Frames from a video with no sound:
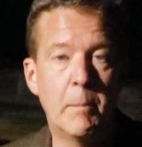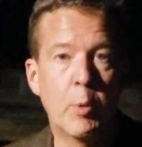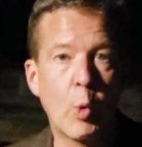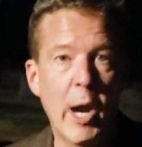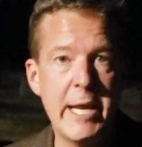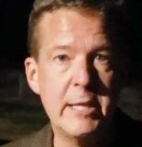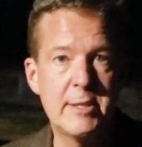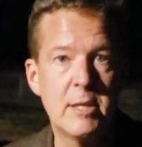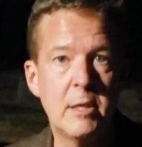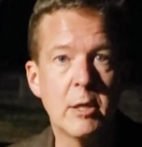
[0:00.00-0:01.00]

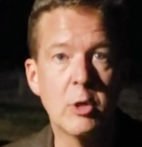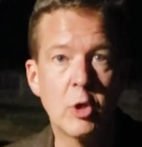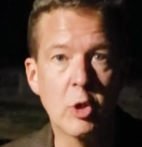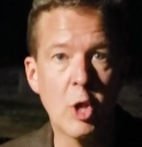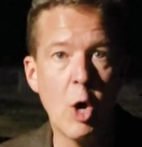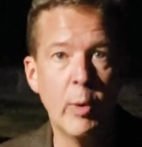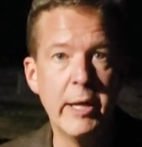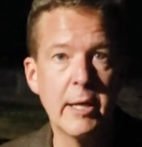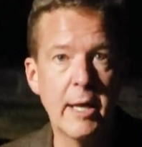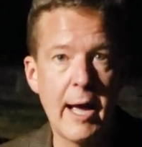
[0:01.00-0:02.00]
bright,
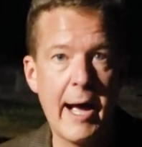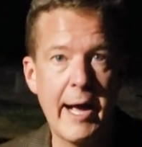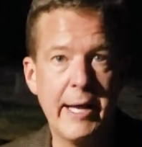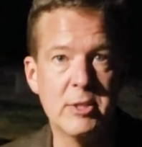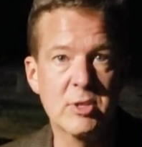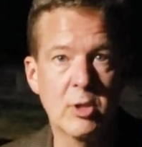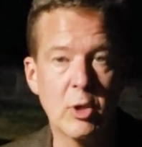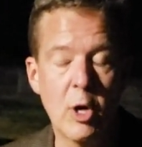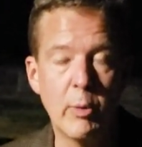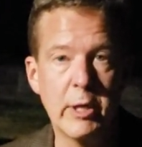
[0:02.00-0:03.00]
glowing eyes,
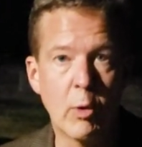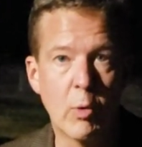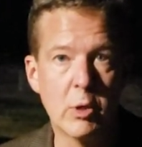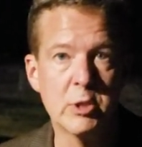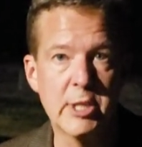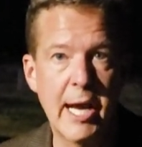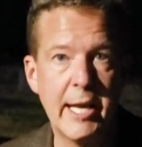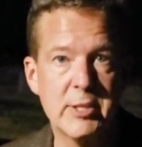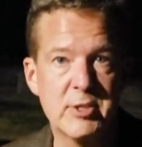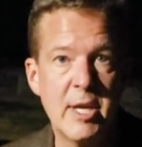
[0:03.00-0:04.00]
glowing orange
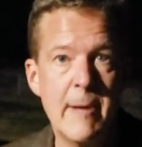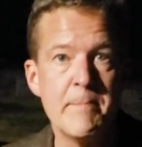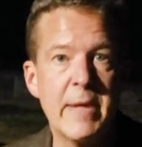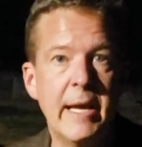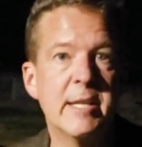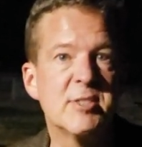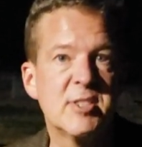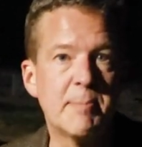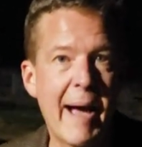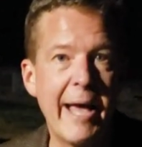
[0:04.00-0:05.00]
eyes, and it
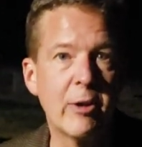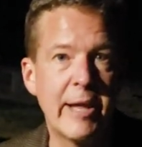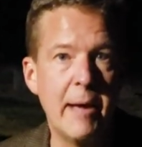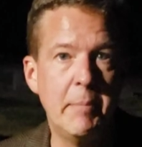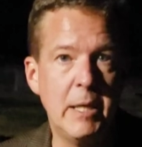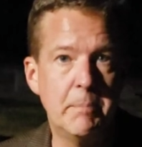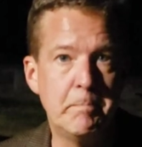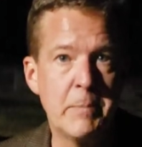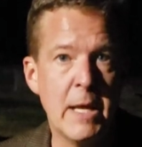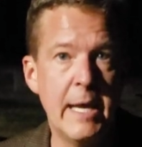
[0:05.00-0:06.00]
smiled at me,
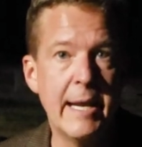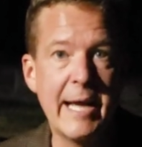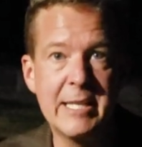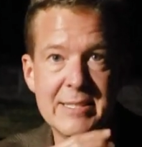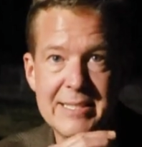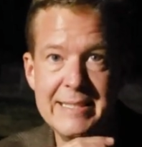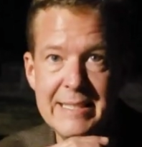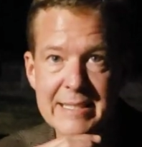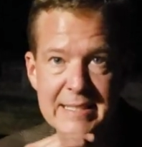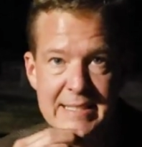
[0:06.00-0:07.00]
and I could
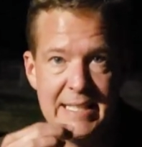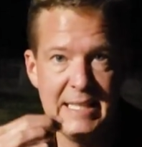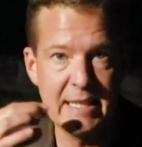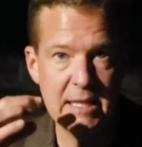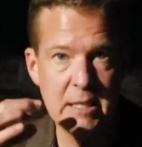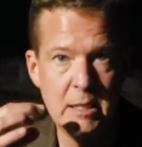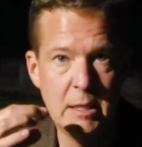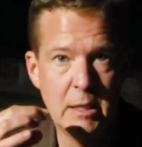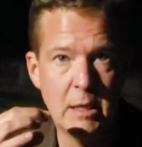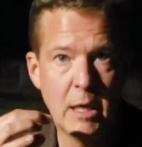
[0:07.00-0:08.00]
see his teeth,
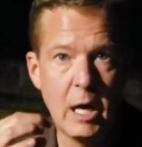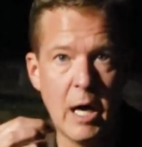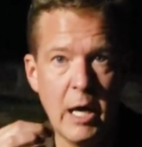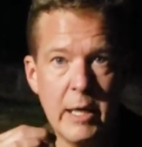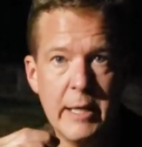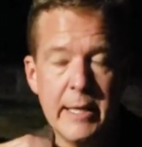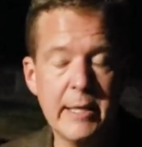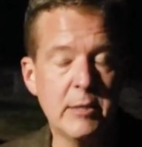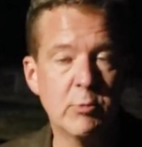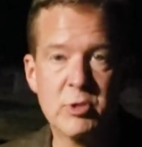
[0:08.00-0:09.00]
uh, and
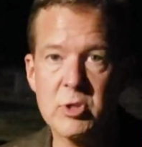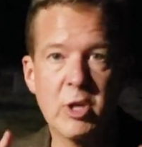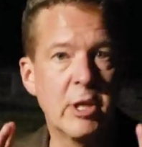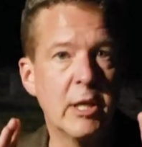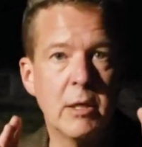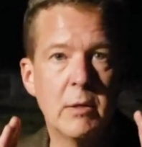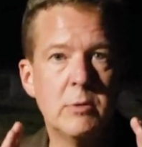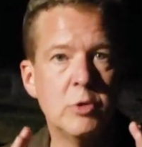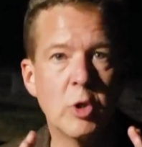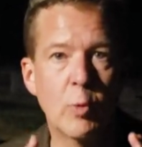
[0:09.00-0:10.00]
it was looking
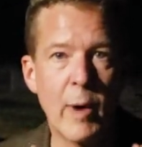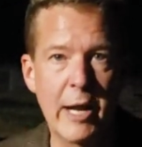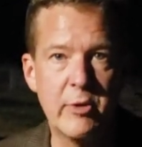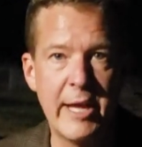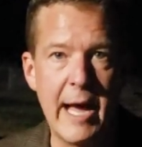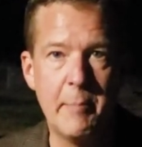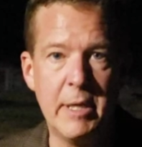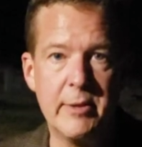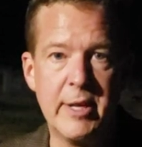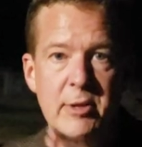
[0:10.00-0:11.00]
directly at me.
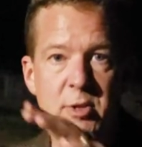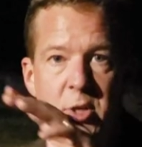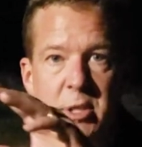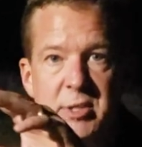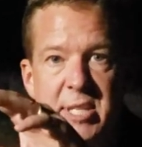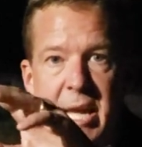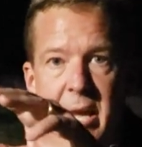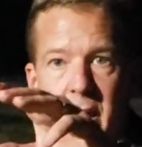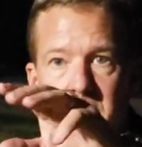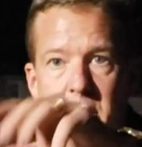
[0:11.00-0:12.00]
It then took its
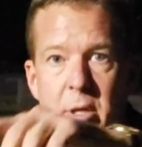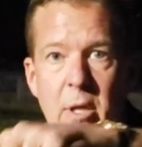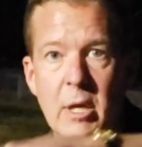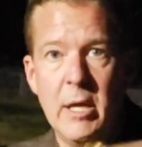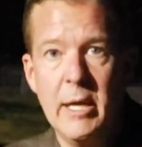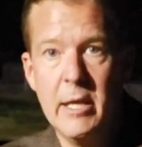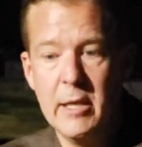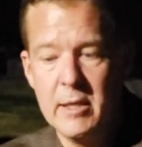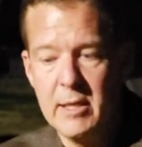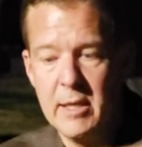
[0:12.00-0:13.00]
hand, and
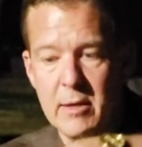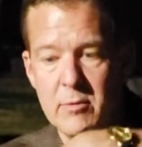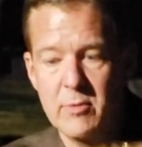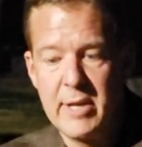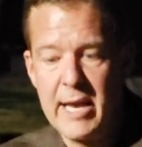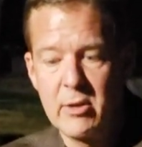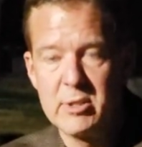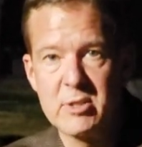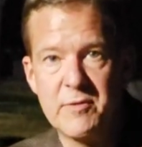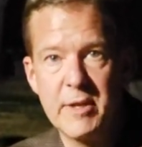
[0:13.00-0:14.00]
it, it
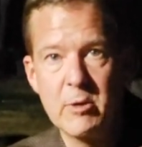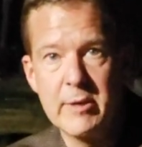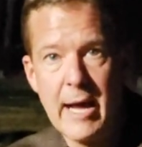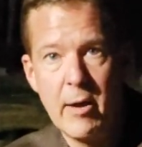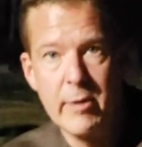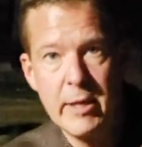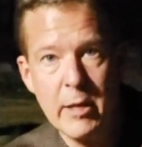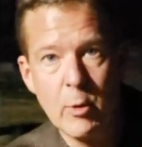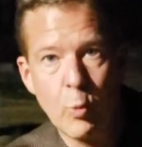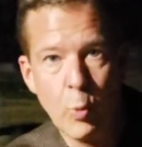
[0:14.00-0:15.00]
dangled its finger down,
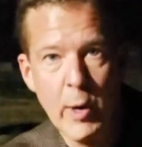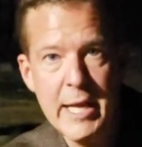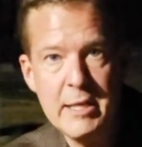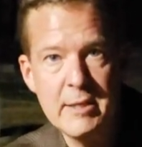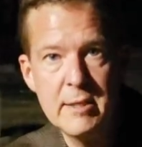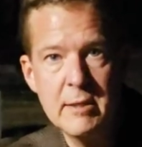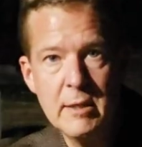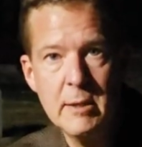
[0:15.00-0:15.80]
and it raked